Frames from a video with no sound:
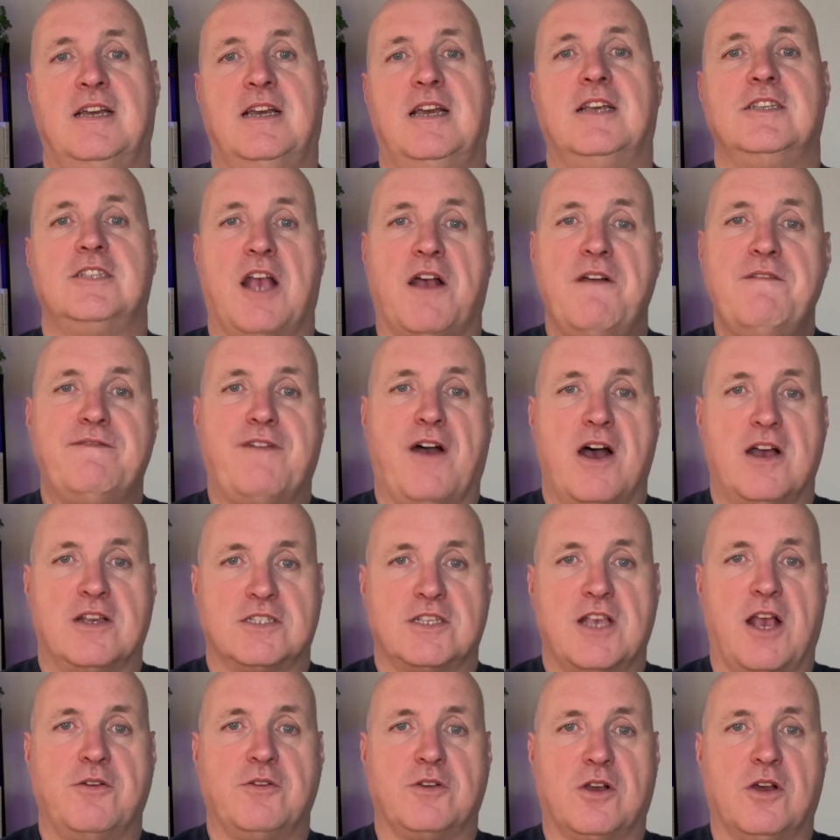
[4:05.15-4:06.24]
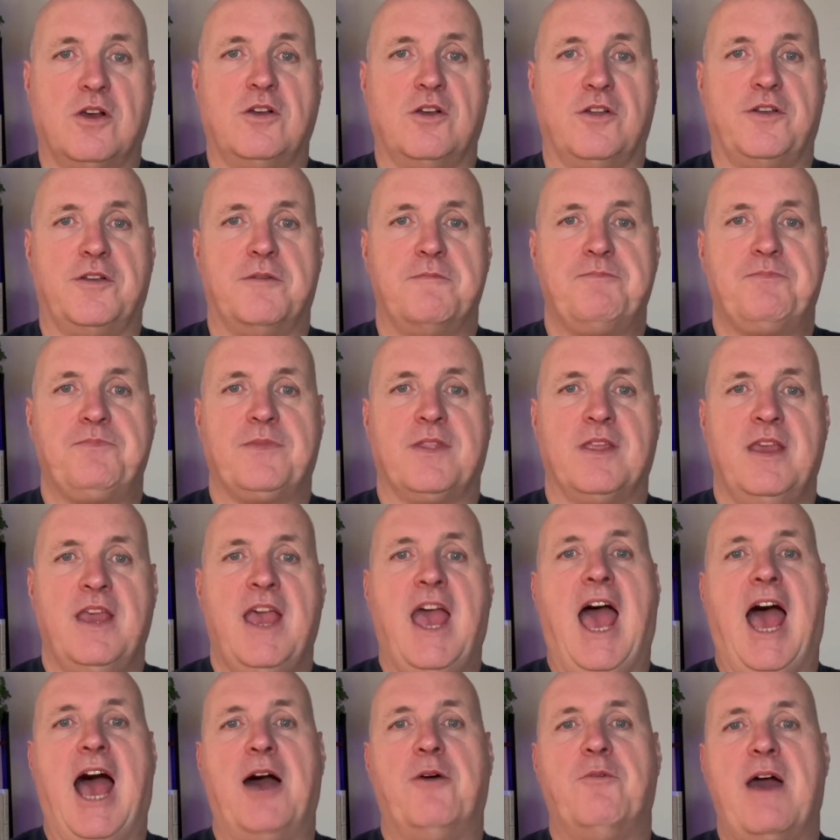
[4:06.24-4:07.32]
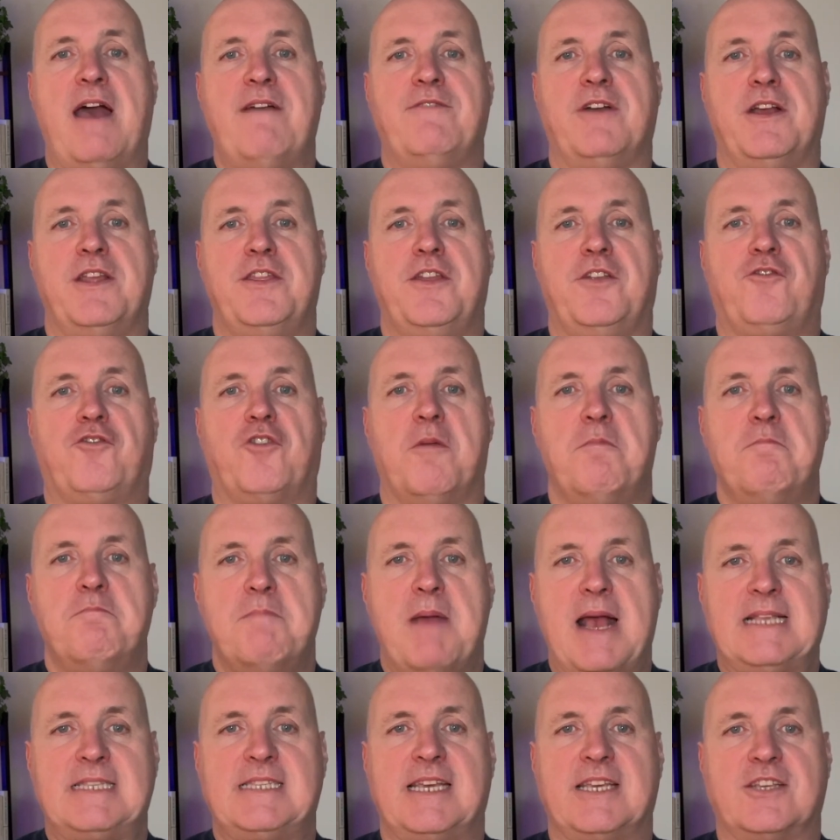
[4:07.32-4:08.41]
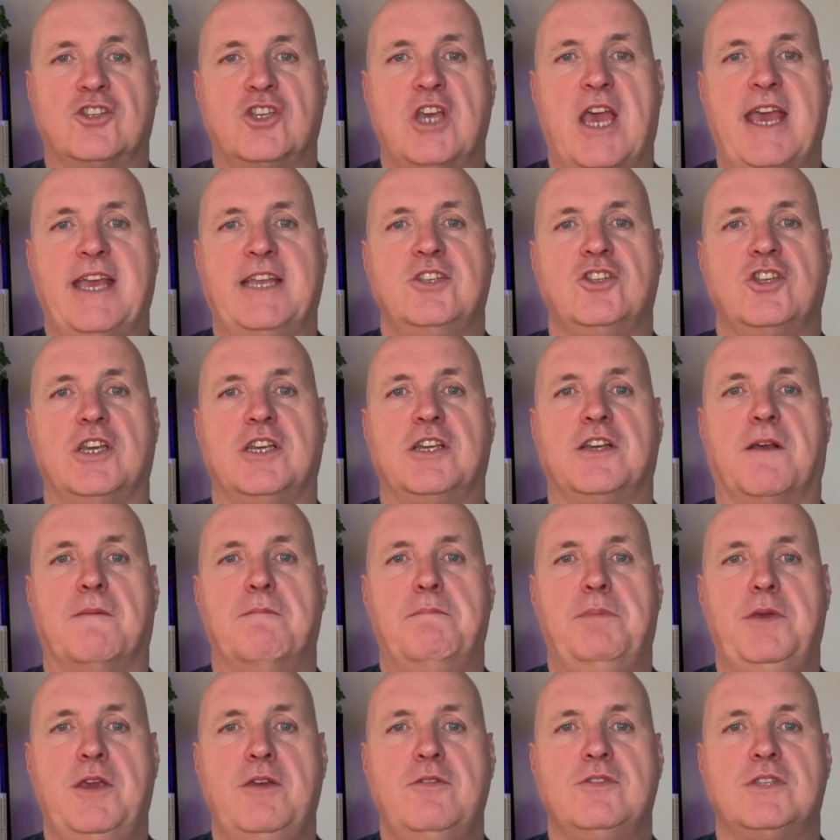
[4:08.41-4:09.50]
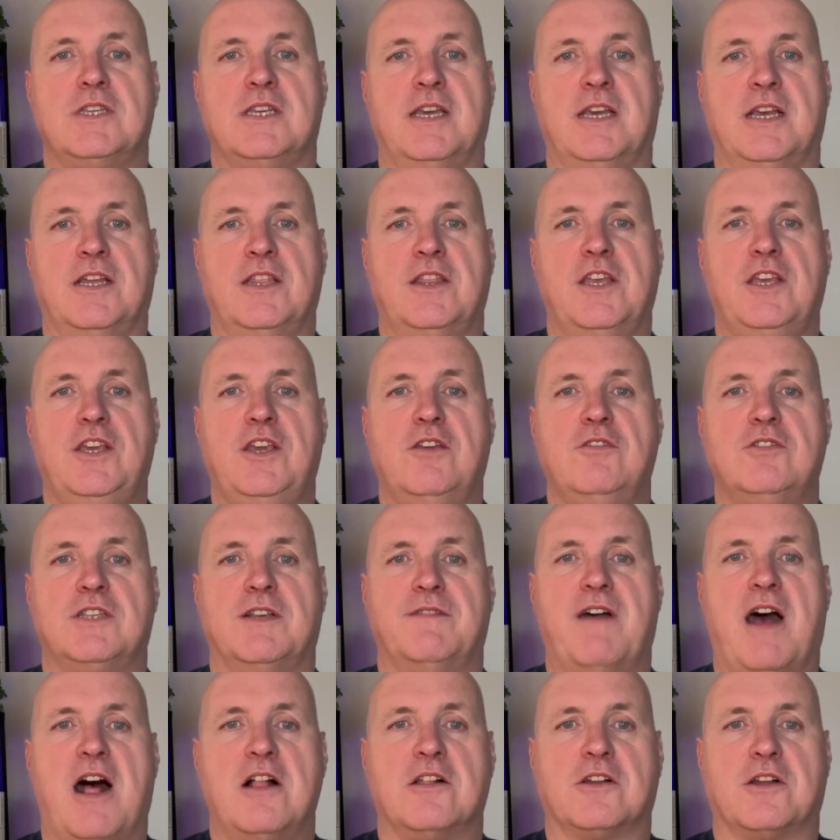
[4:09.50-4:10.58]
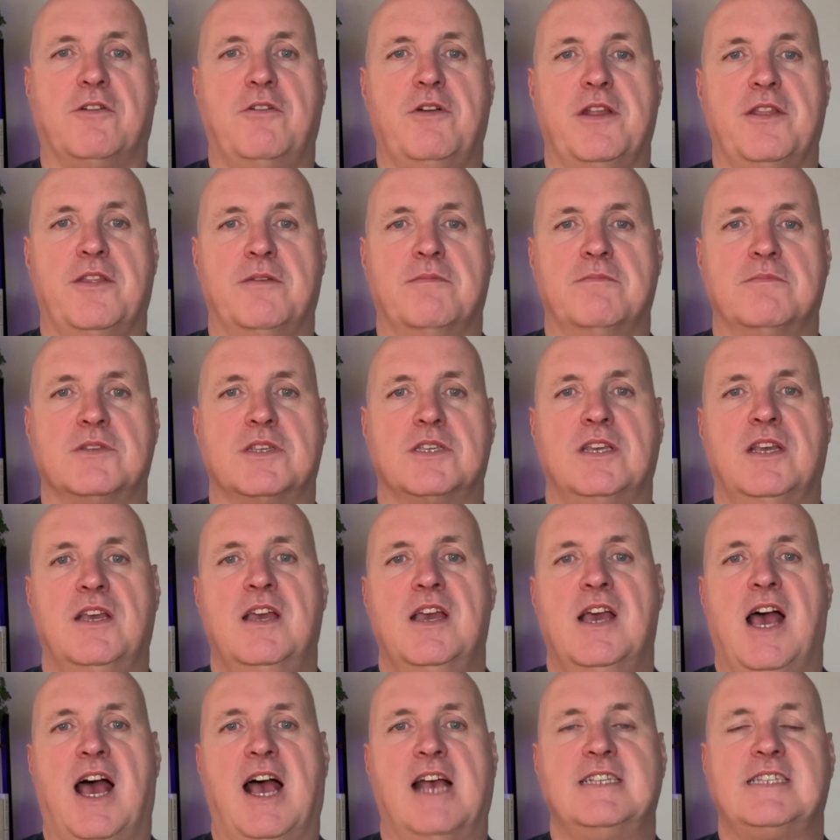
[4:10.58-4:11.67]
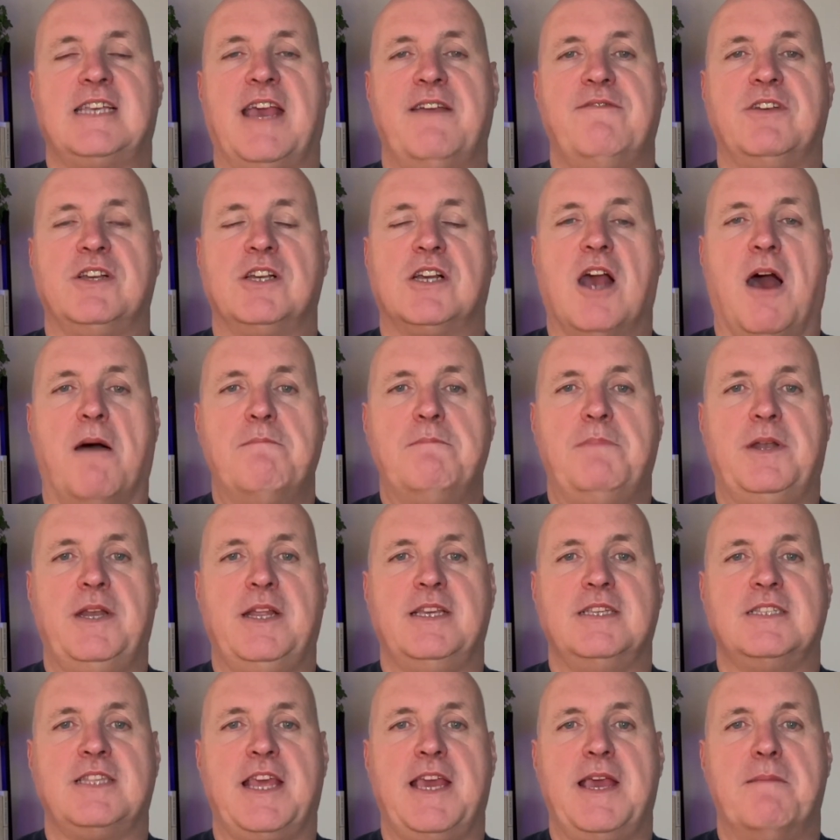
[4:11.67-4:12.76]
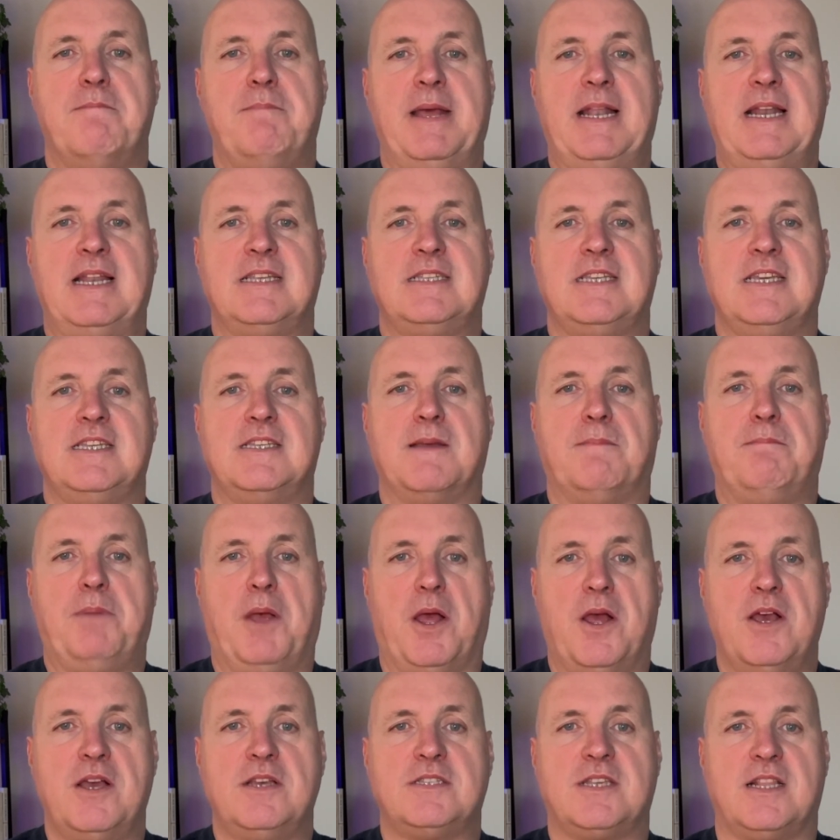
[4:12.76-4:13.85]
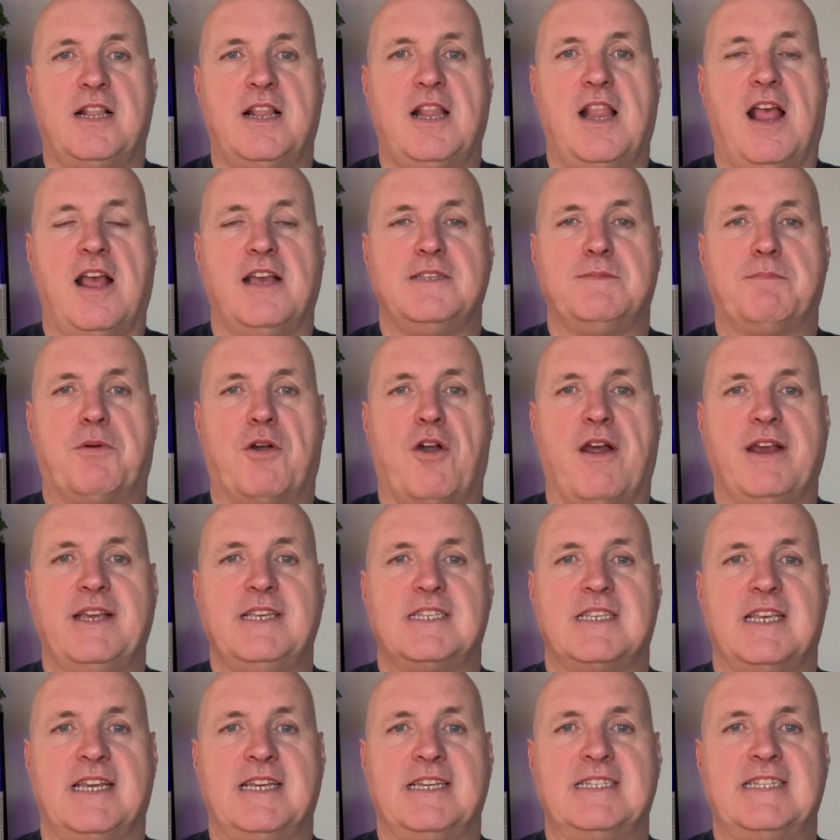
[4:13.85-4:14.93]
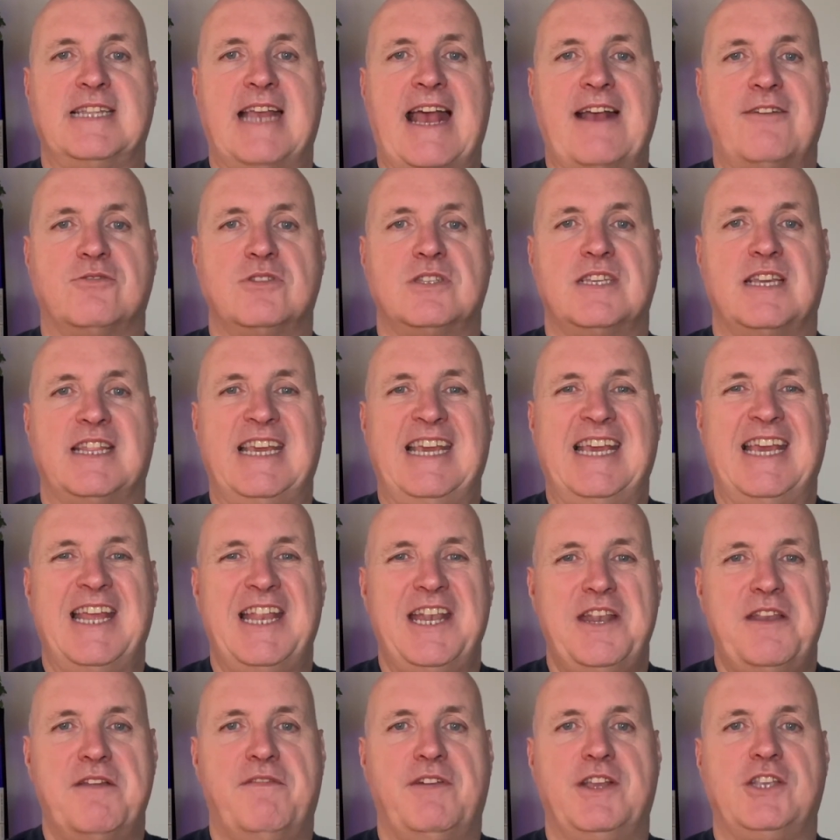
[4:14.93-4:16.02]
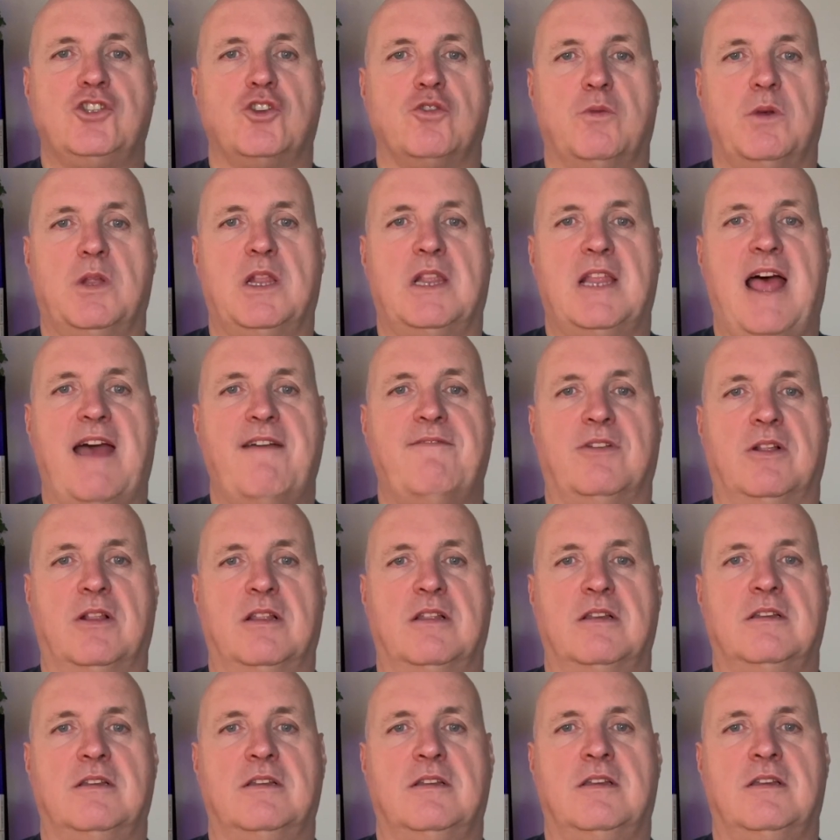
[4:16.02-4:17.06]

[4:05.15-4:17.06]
So far, so good. However, the dramatic change in computing and the use of algorithms has given companies the ability to personalise pricing down to the individual level.